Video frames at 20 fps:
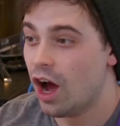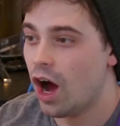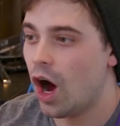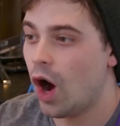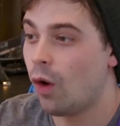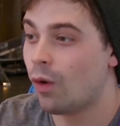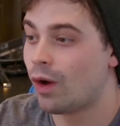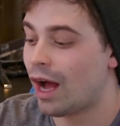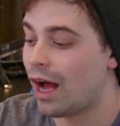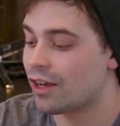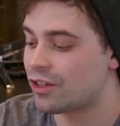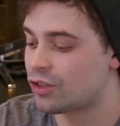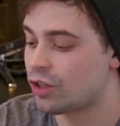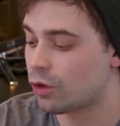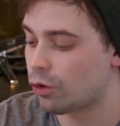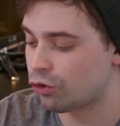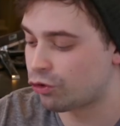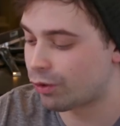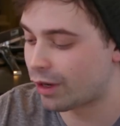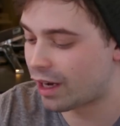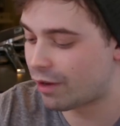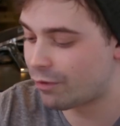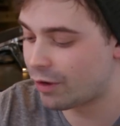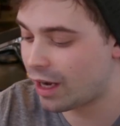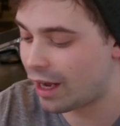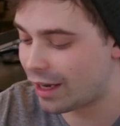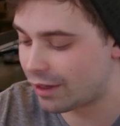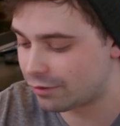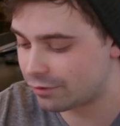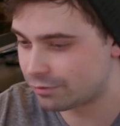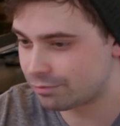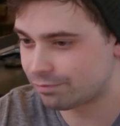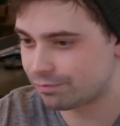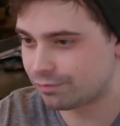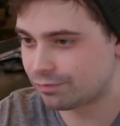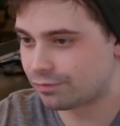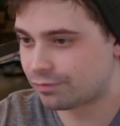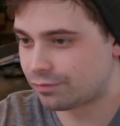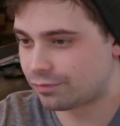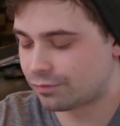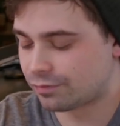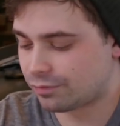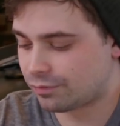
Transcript: Oh God, circle shrink. I forgot. Yep.